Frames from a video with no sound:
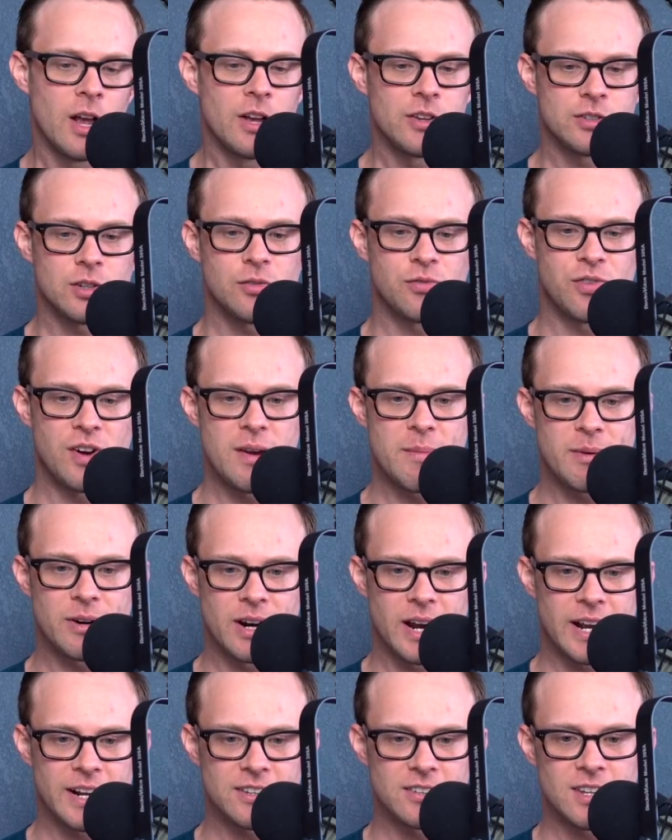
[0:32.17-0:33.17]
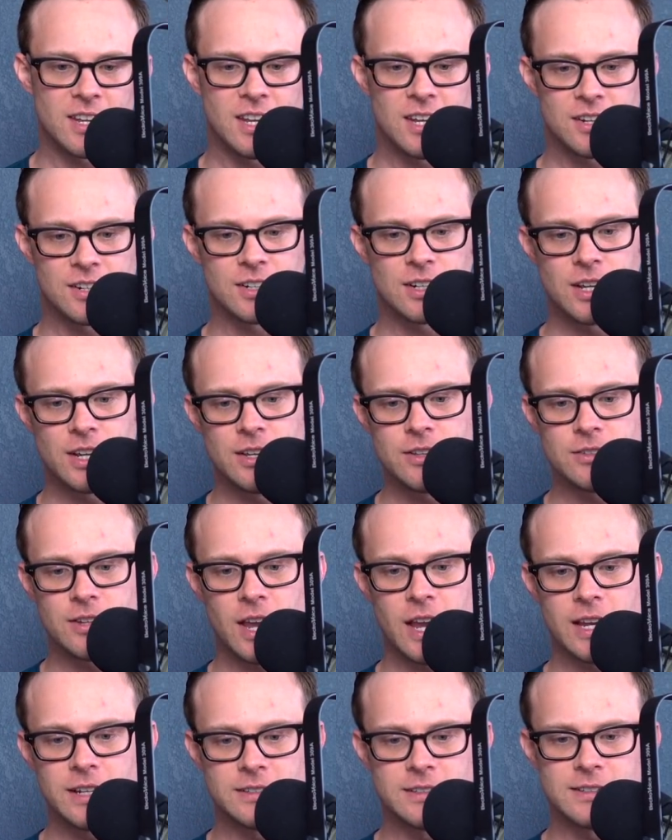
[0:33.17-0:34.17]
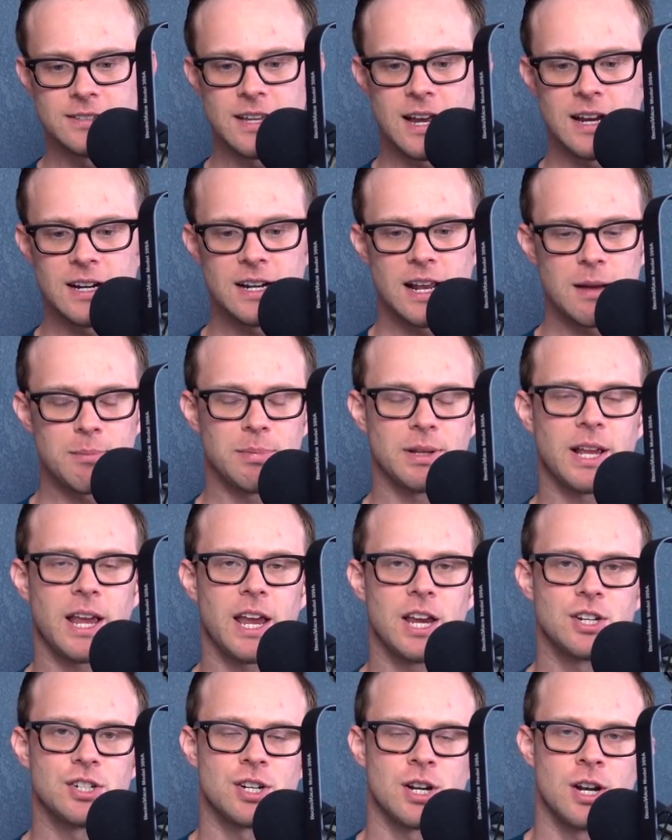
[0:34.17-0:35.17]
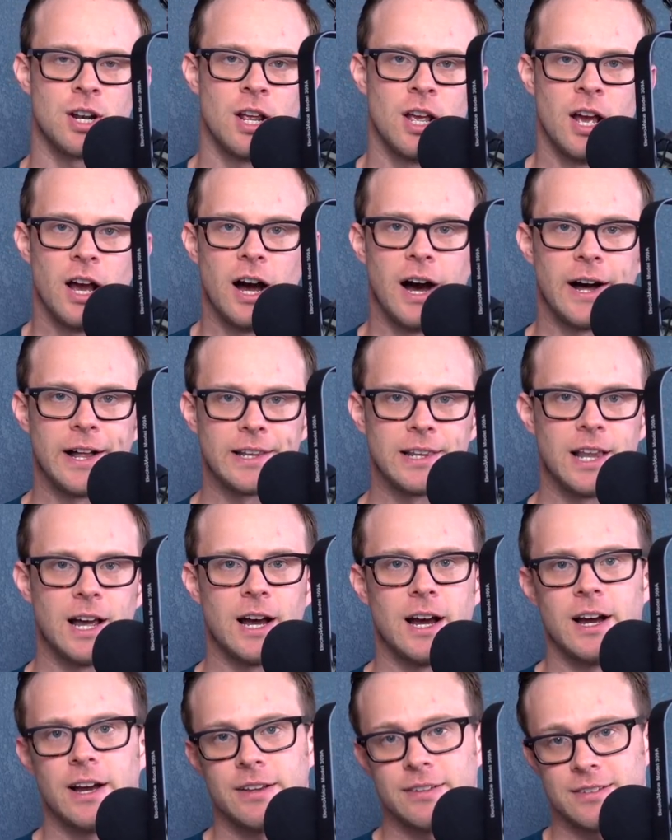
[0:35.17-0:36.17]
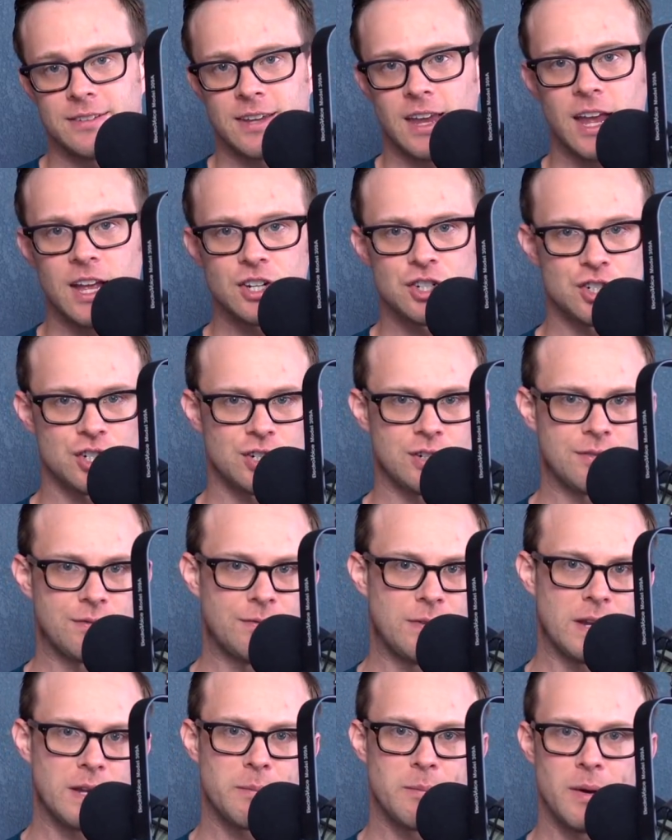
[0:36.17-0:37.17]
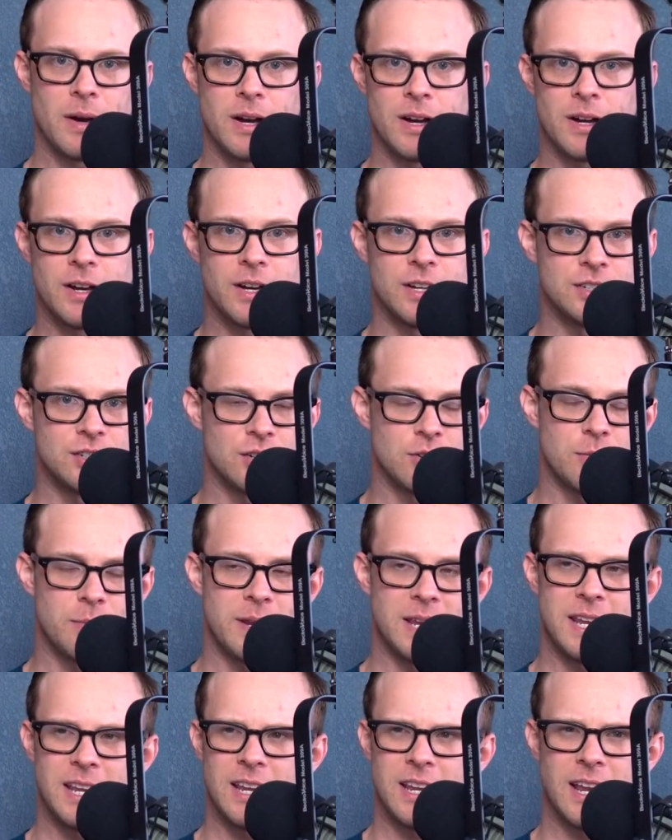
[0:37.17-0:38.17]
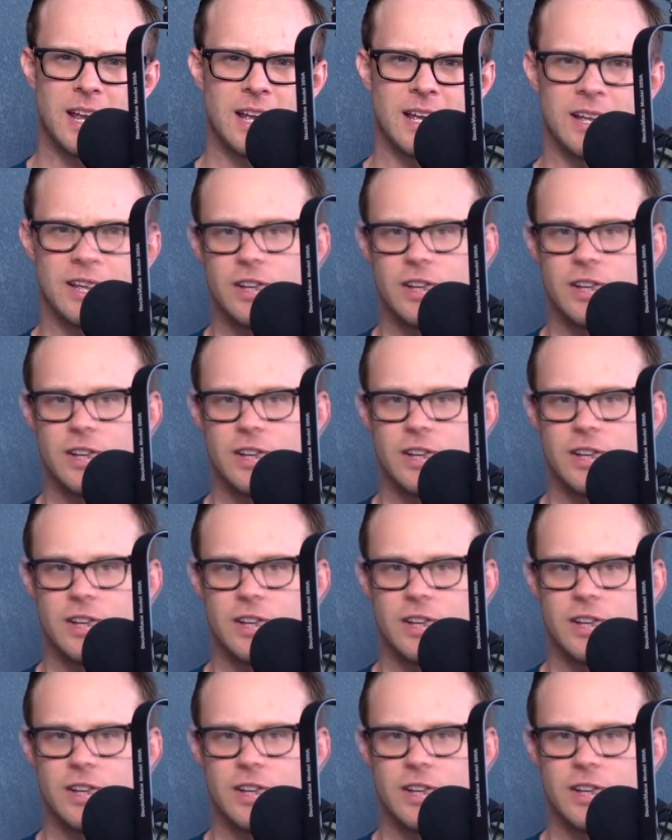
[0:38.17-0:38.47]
So, Framer X here is a design application a la Sketch, Figma, Adobe,